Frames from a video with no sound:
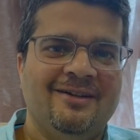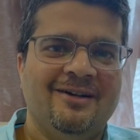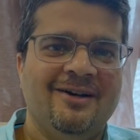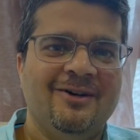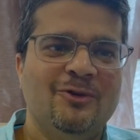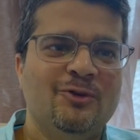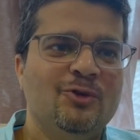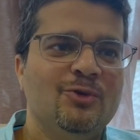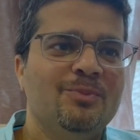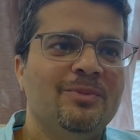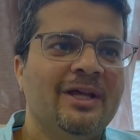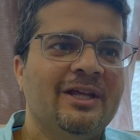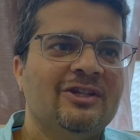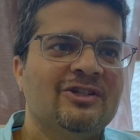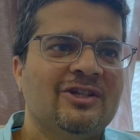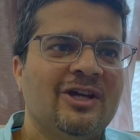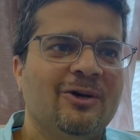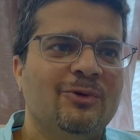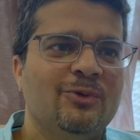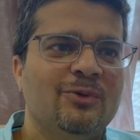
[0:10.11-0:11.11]
A Groom Like
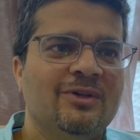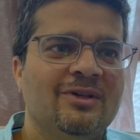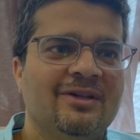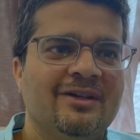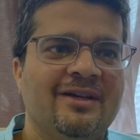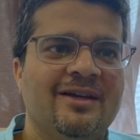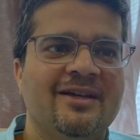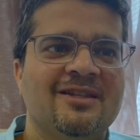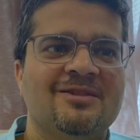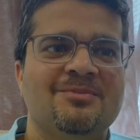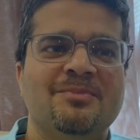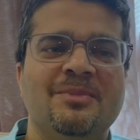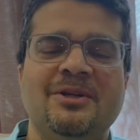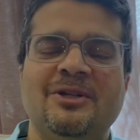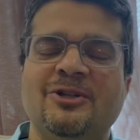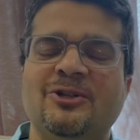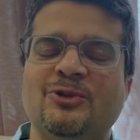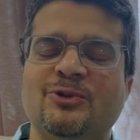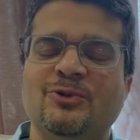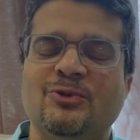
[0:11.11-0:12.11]
Shahrukh, has made
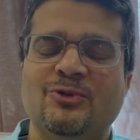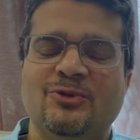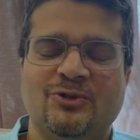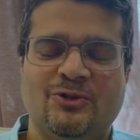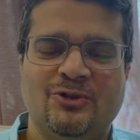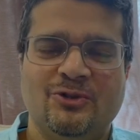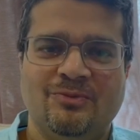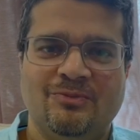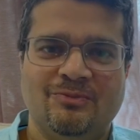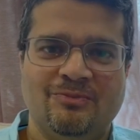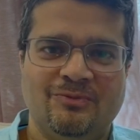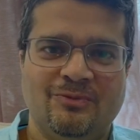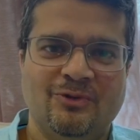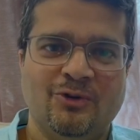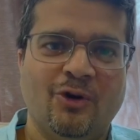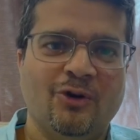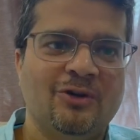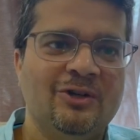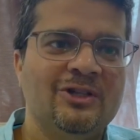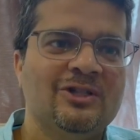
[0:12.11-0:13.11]
it to
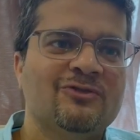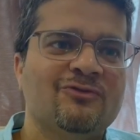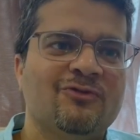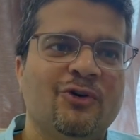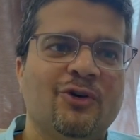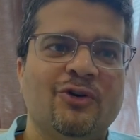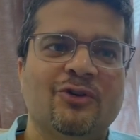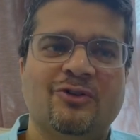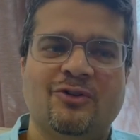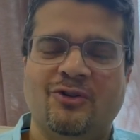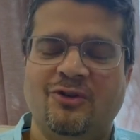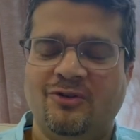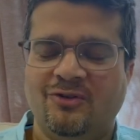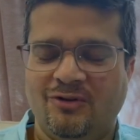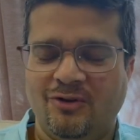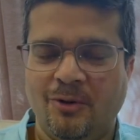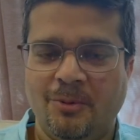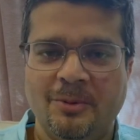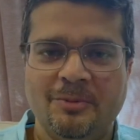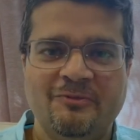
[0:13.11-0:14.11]
shortlist for
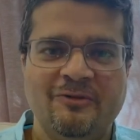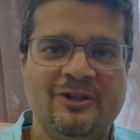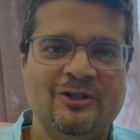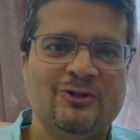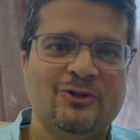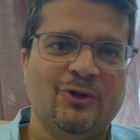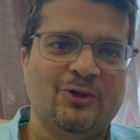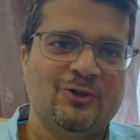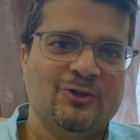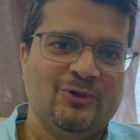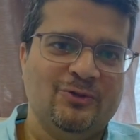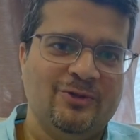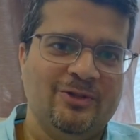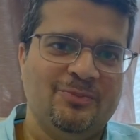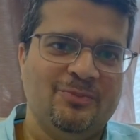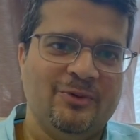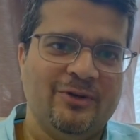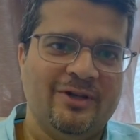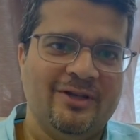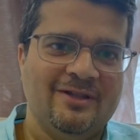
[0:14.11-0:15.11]
Commonwealth Short Story
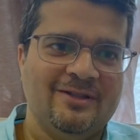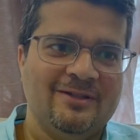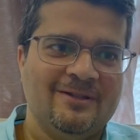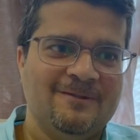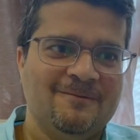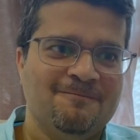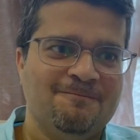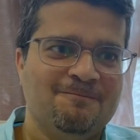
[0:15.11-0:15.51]
Prize.